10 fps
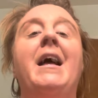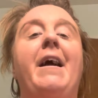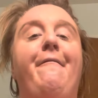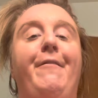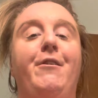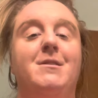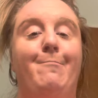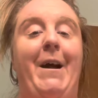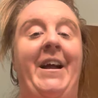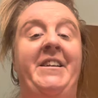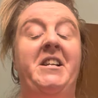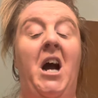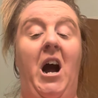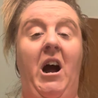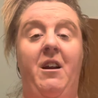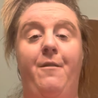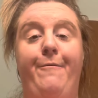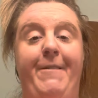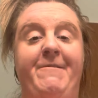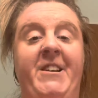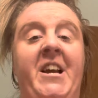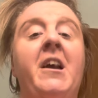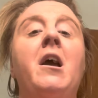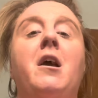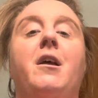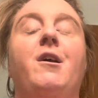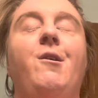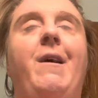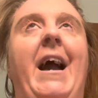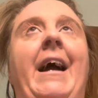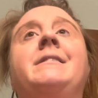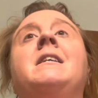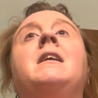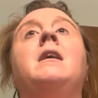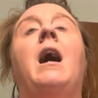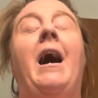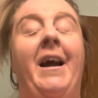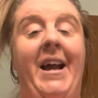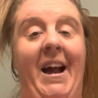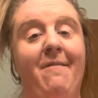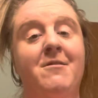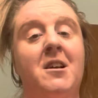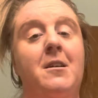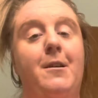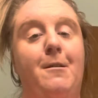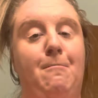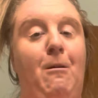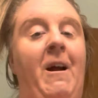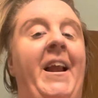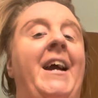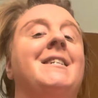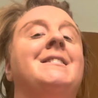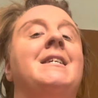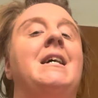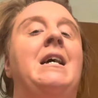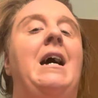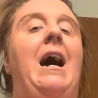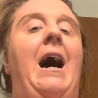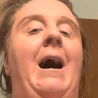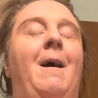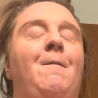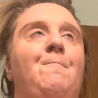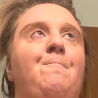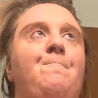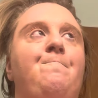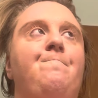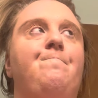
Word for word: If you spend 150, you get a gift, your products, um,